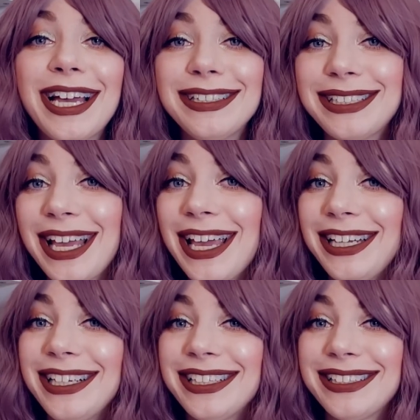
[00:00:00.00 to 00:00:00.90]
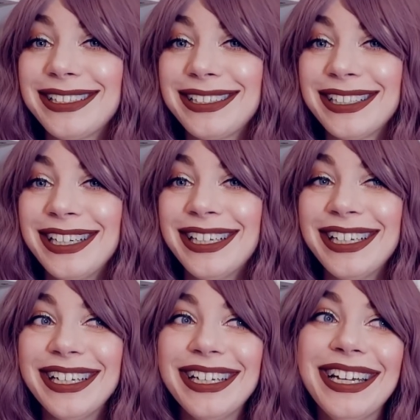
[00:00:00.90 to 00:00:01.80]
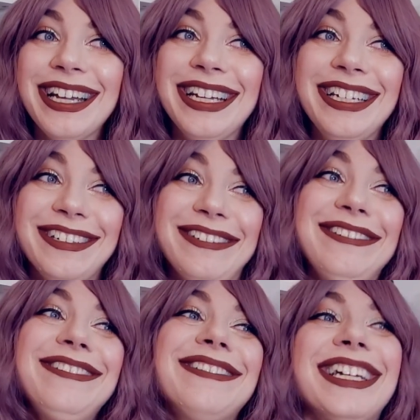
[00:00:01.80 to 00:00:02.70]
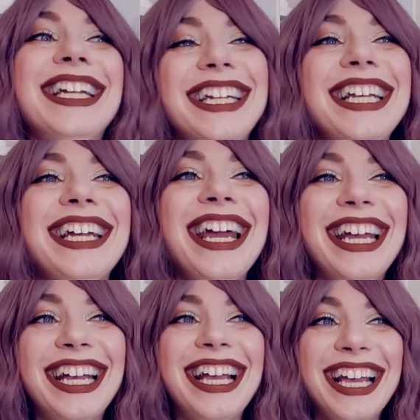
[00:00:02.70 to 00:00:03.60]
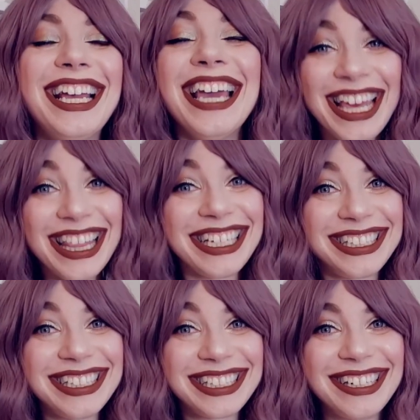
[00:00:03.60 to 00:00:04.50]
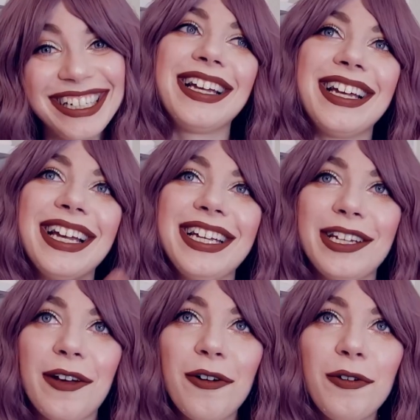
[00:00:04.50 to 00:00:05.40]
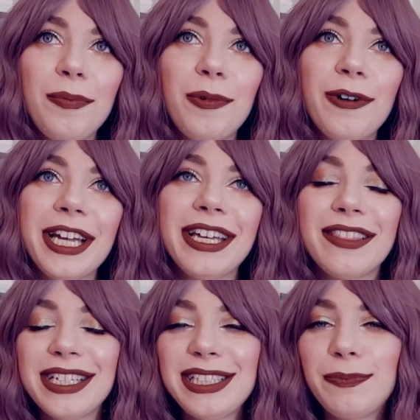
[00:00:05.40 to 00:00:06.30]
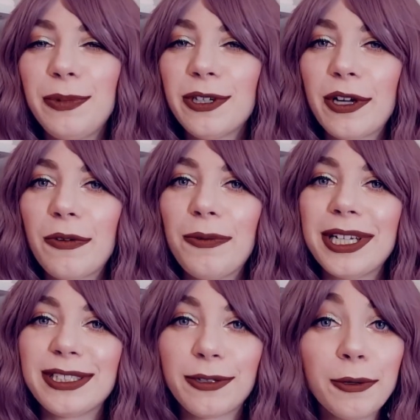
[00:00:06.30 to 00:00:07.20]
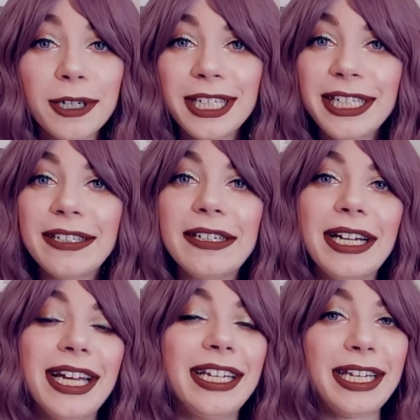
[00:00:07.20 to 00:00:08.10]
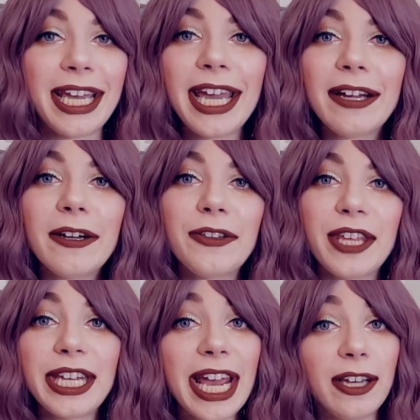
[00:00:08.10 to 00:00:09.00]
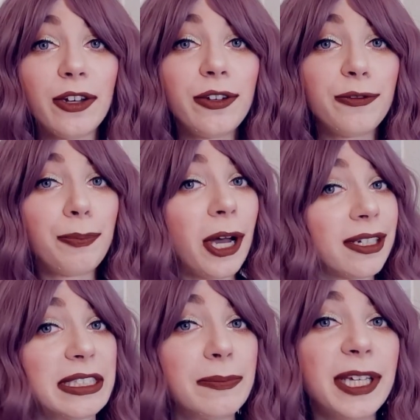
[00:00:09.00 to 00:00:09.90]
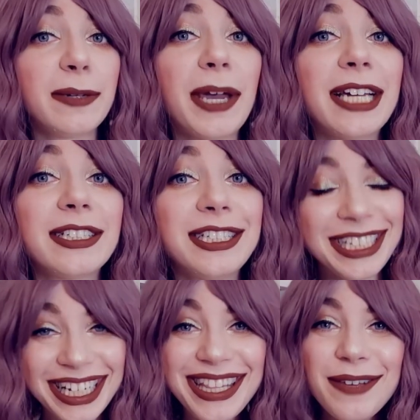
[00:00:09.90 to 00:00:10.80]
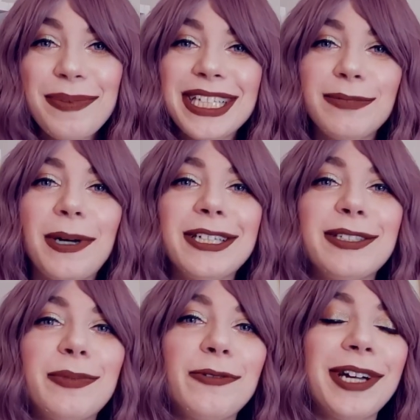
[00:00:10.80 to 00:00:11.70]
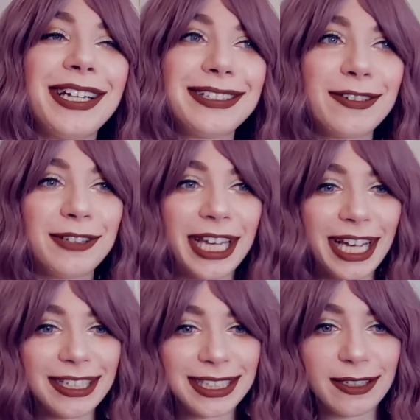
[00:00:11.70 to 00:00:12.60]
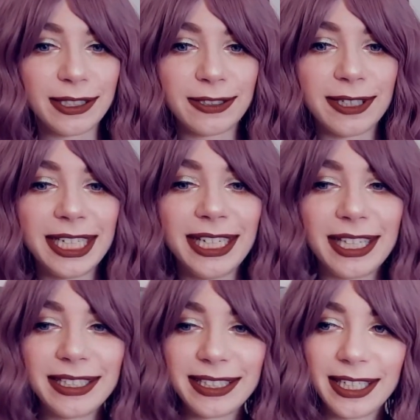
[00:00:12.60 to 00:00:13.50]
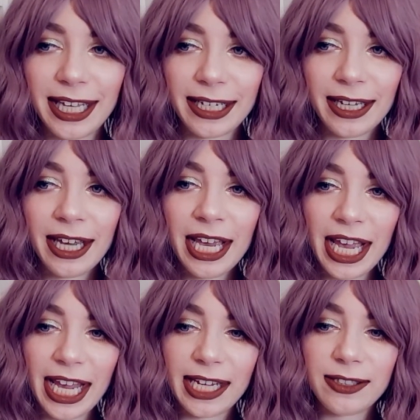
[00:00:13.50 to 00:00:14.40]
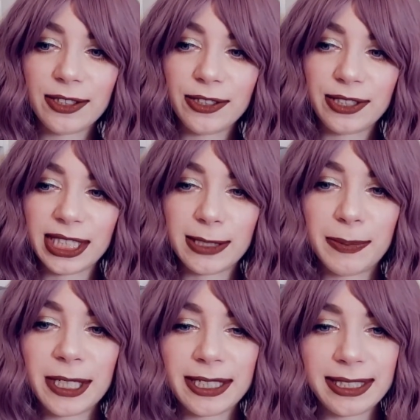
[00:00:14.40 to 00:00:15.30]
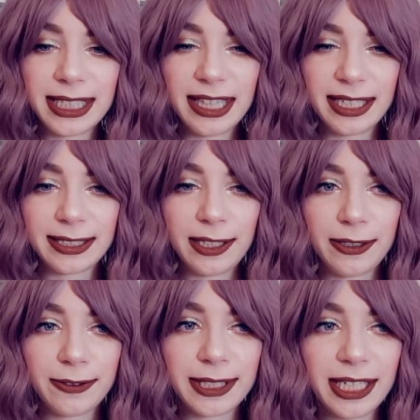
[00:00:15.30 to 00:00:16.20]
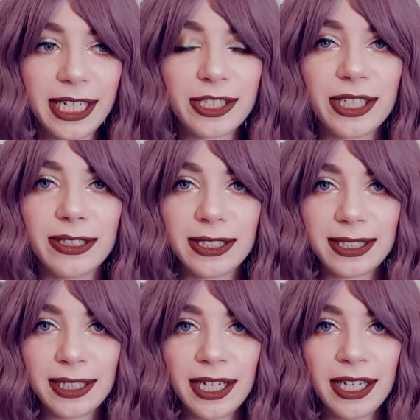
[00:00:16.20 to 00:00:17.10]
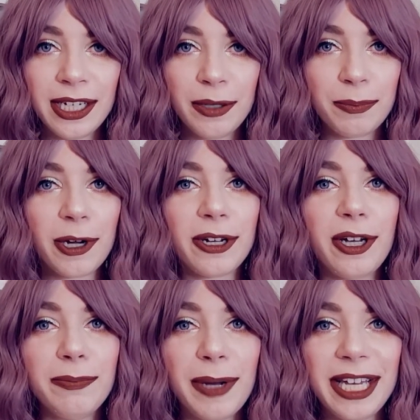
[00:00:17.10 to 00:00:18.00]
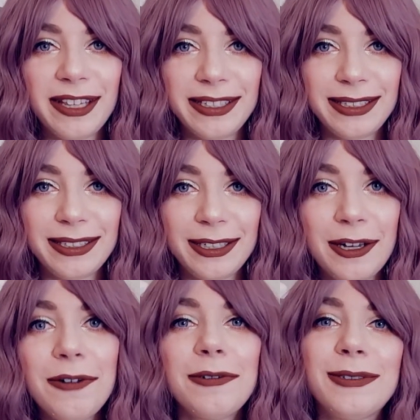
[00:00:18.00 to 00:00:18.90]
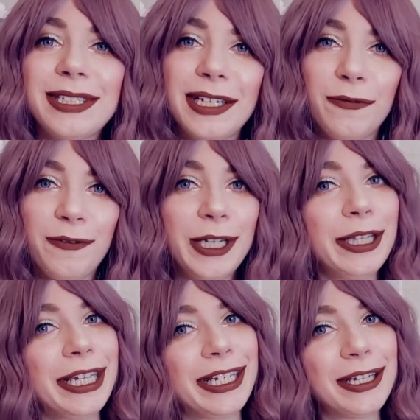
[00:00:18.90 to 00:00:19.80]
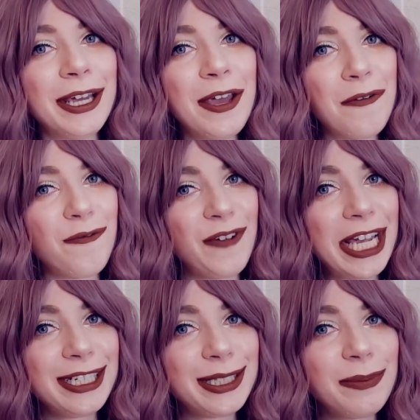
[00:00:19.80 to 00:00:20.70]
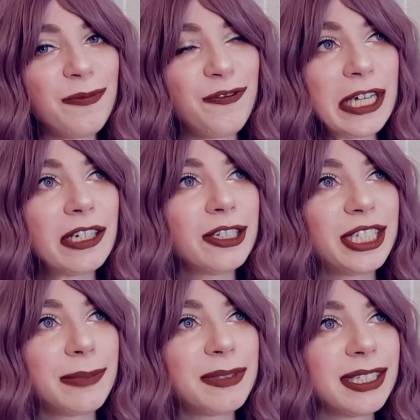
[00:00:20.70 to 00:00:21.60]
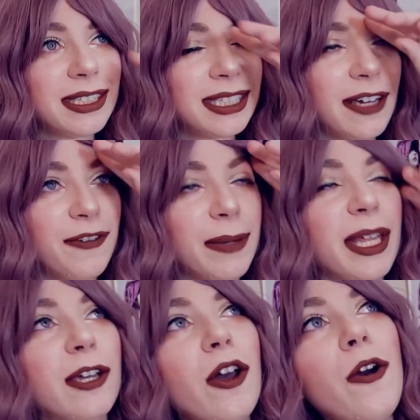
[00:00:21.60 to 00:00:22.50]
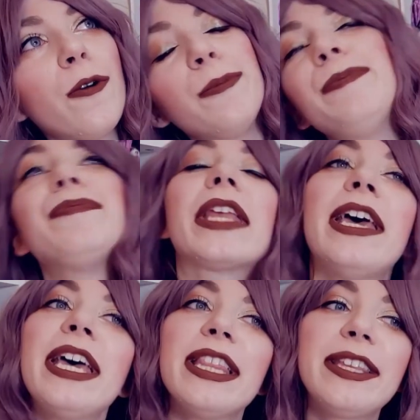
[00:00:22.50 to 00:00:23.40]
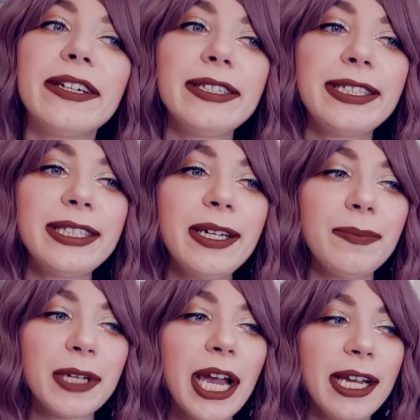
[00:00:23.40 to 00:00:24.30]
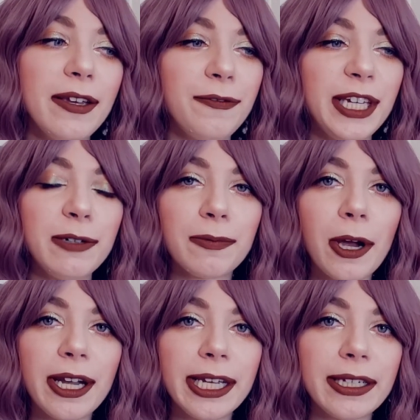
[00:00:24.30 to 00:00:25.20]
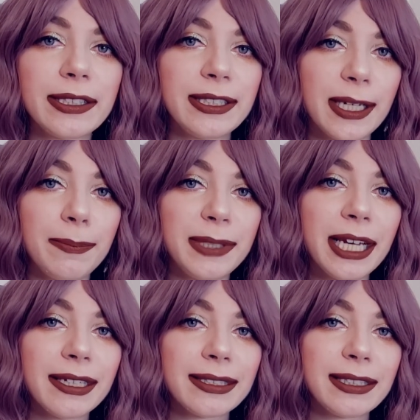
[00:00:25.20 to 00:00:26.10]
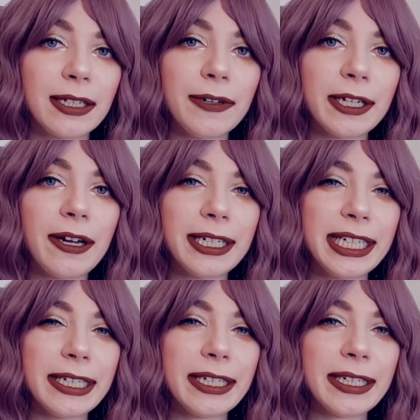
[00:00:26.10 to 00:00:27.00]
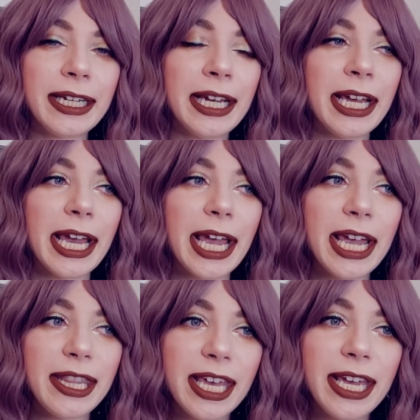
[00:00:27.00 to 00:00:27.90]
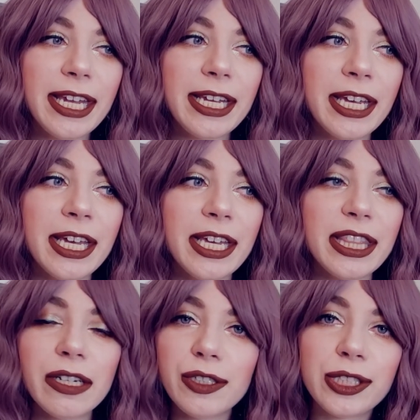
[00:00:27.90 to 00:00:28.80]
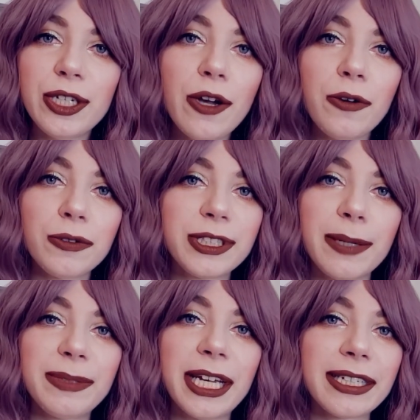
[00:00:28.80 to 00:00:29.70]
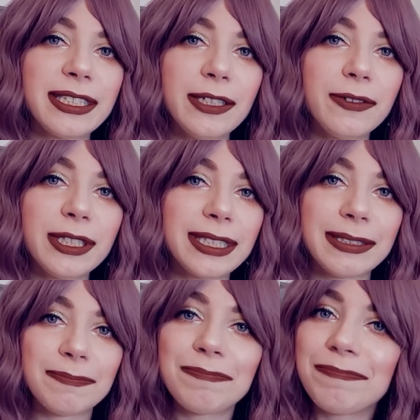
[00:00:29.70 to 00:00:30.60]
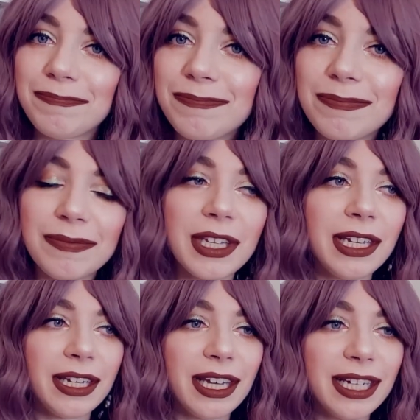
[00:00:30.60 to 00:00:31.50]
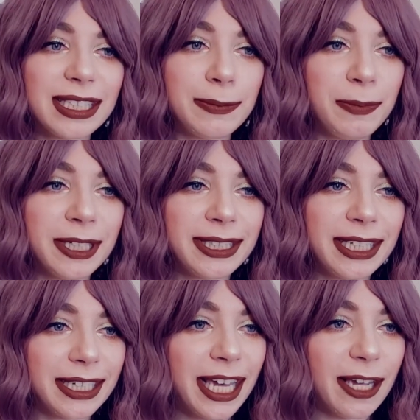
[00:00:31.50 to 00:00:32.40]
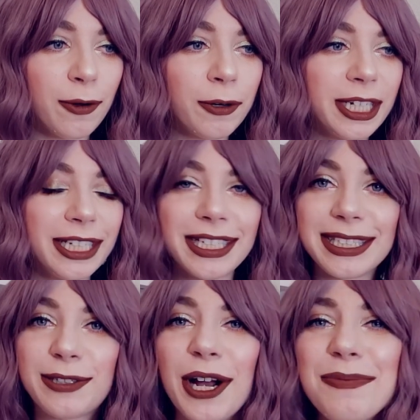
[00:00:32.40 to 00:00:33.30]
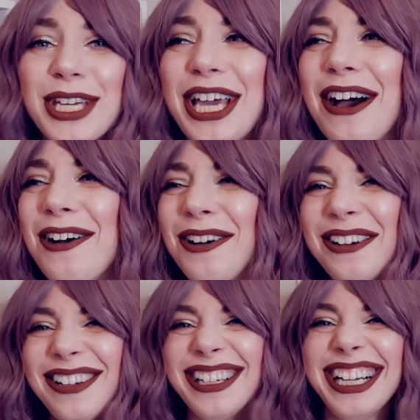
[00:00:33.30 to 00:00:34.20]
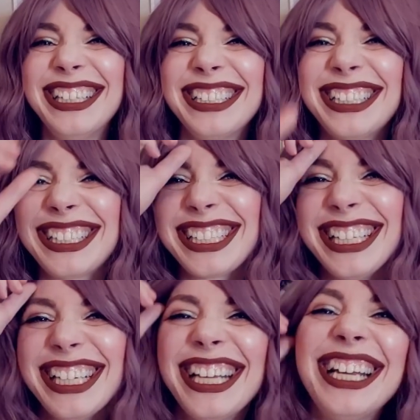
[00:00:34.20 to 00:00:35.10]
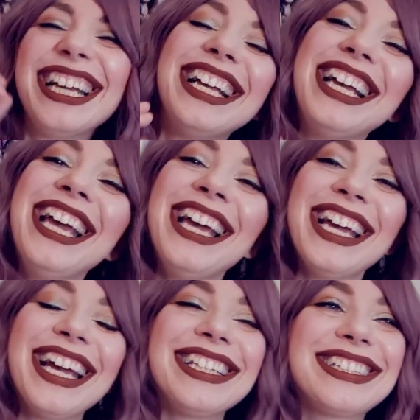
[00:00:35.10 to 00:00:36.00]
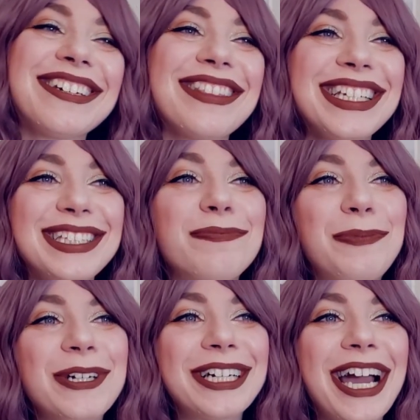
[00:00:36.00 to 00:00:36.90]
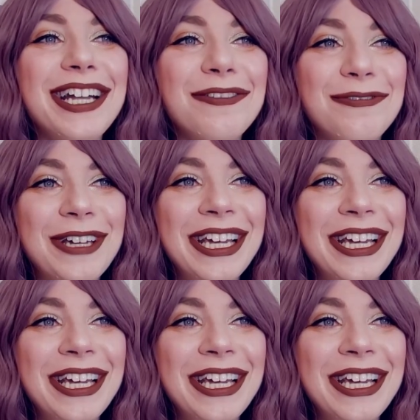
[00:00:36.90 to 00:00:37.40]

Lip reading: as Eddie's. And ooh, this is good. And oh boy, this book was hornier and gayer than I could have possibly imagined in the best possible way. So like as I was reading this and like Andrew's experiencing these hallucinations brought on by this ghost and feeling phantom fingertips and stuff, I'm like, oh, there's some kind of erotic subtext going on here. And then there's no subtext. It was explicit gay horniness from the ghost. So this book kind of